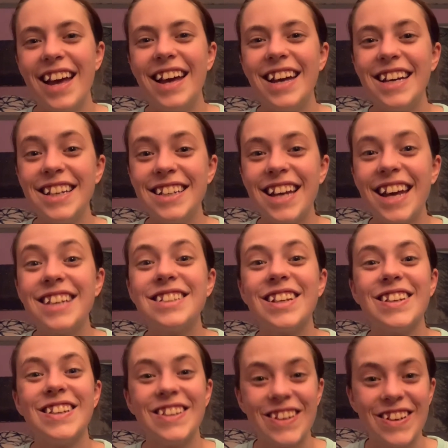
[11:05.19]
It takes a
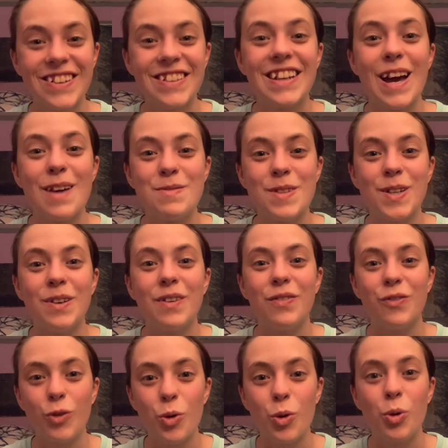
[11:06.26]
long time to do a
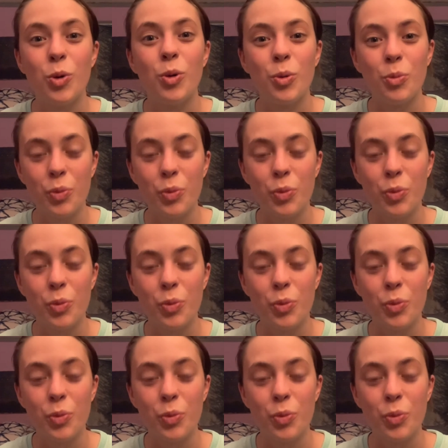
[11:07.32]
full